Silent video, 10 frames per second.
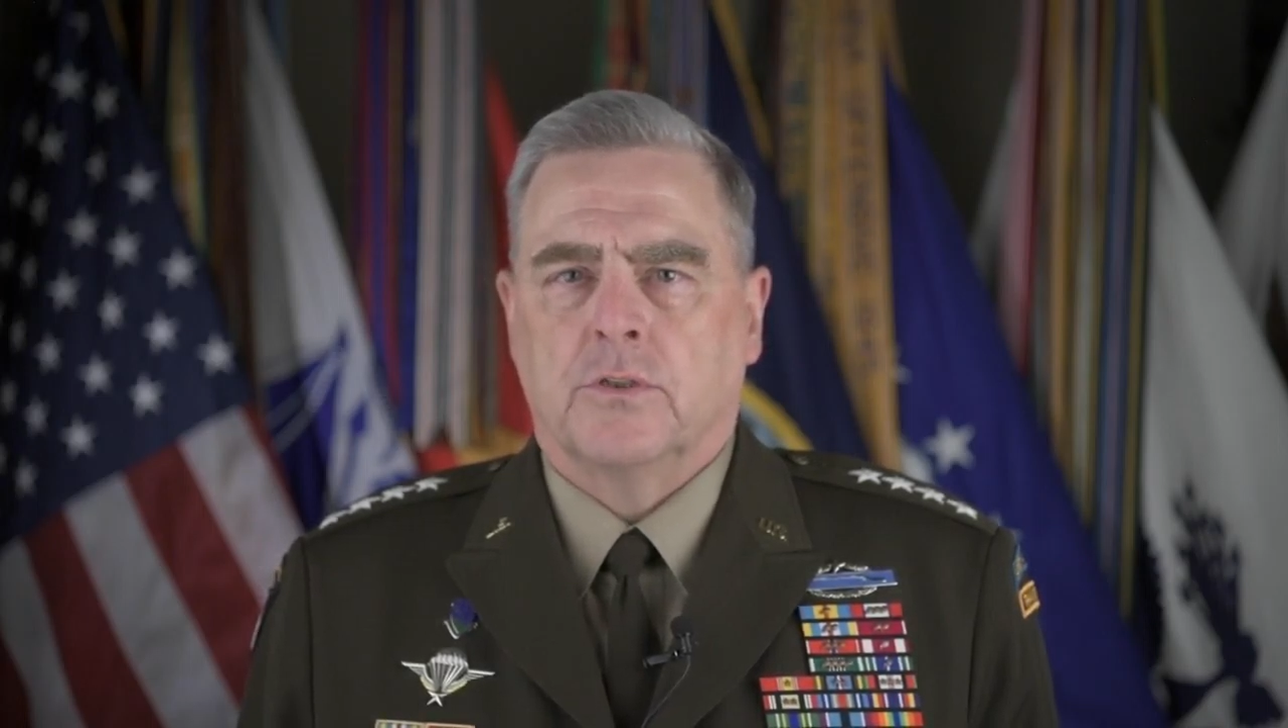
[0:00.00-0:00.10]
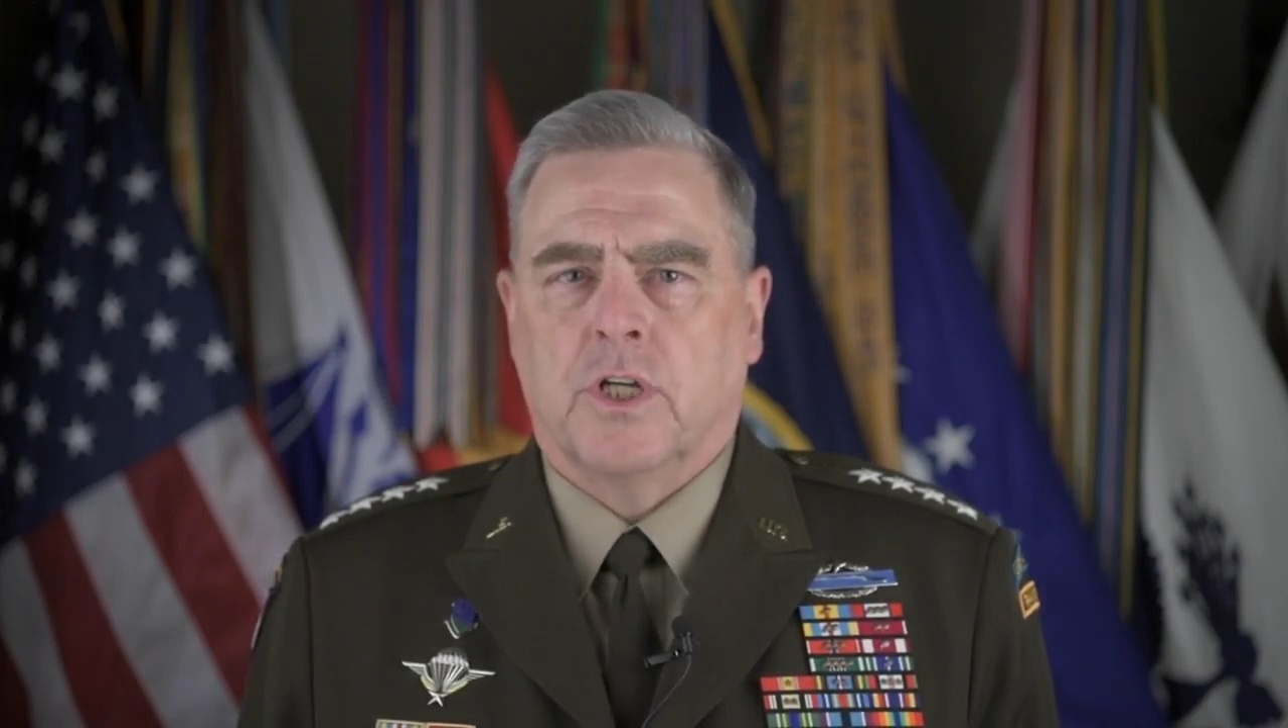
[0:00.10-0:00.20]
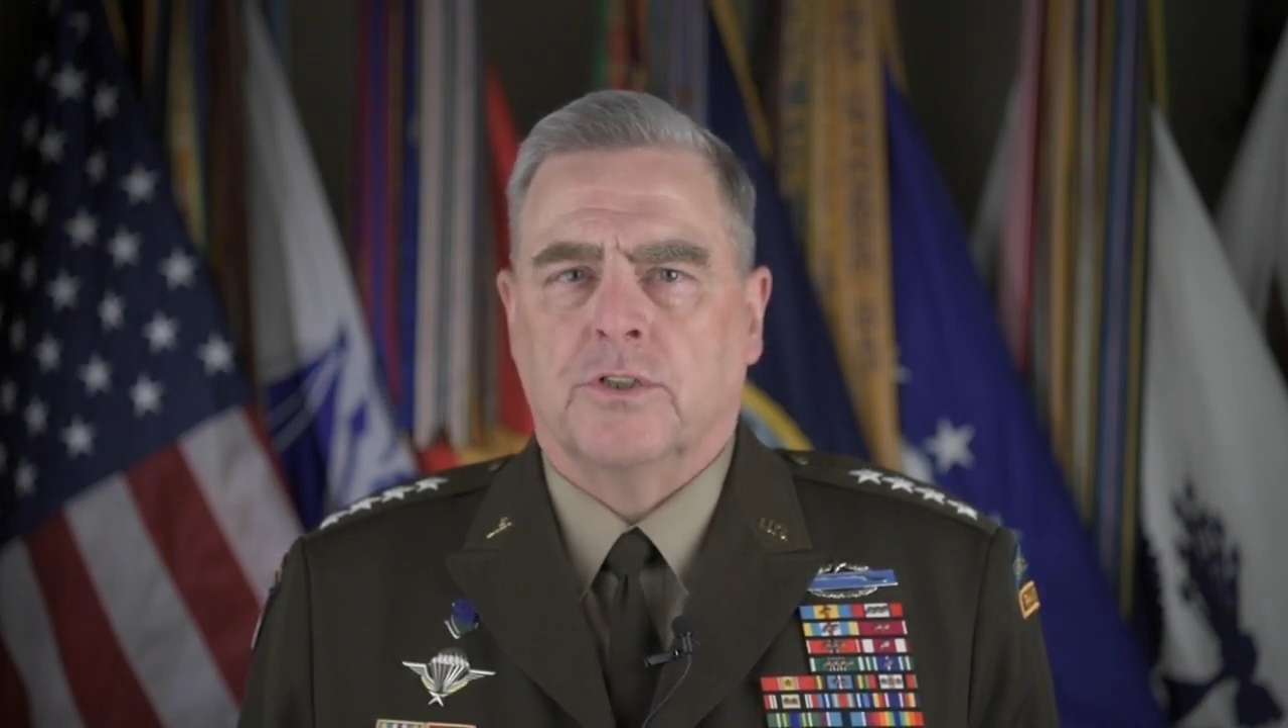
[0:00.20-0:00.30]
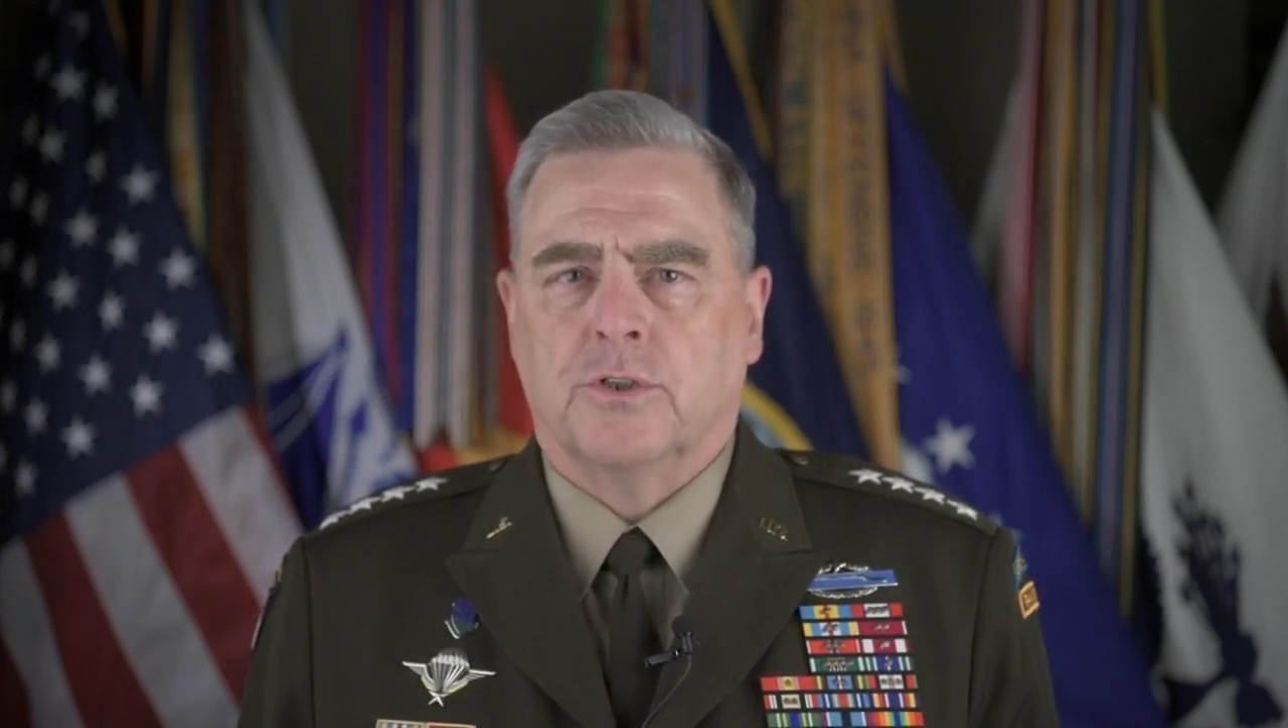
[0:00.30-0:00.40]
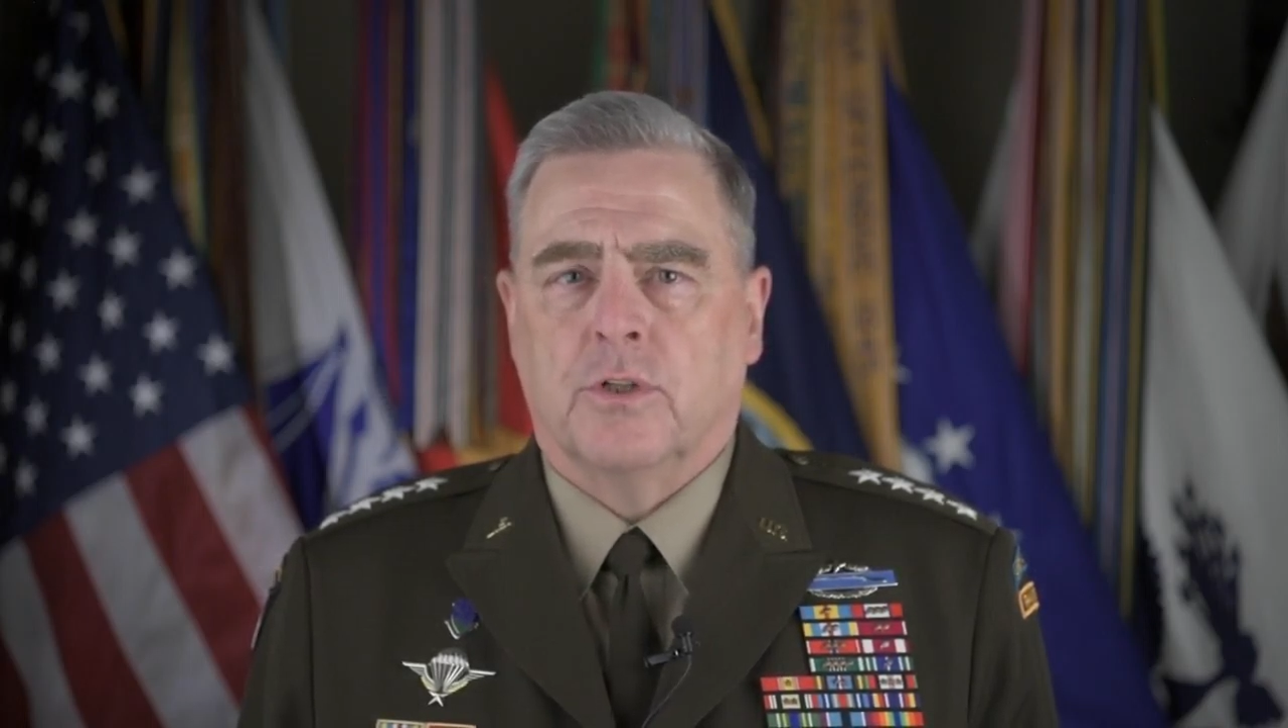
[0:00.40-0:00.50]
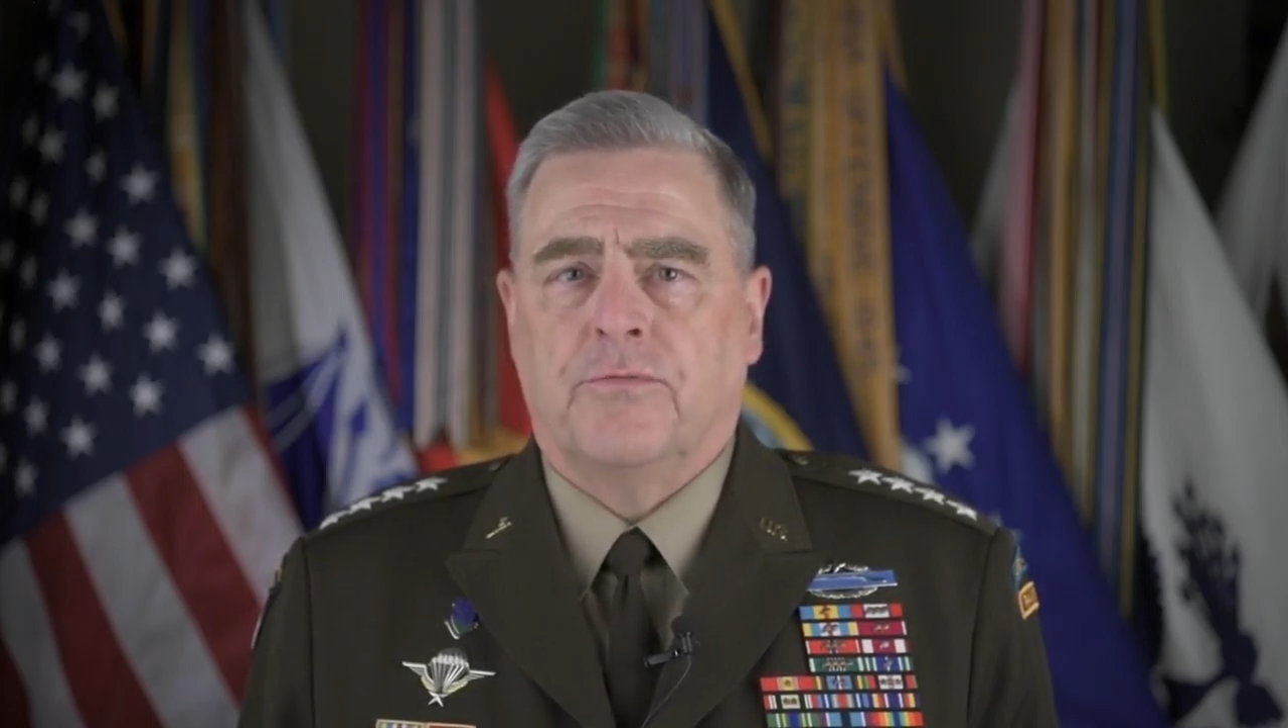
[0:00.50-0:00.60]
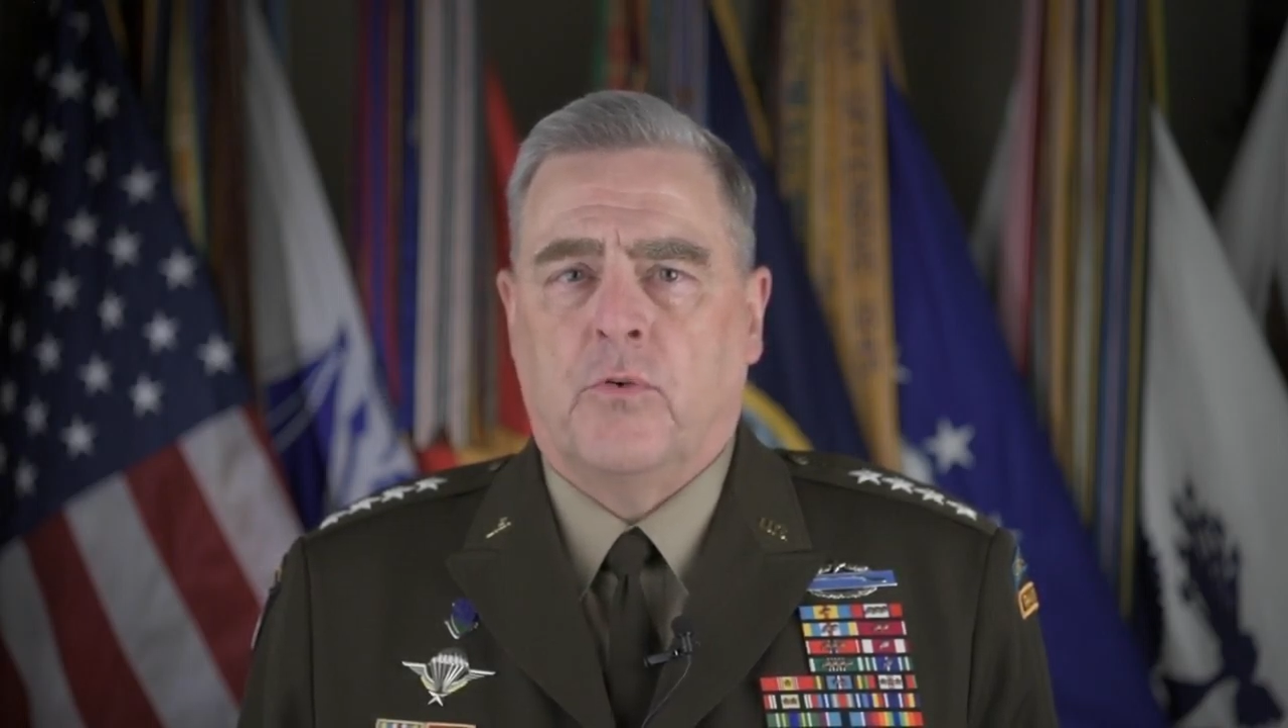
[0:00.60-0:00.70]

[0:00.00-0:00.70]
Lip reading: just your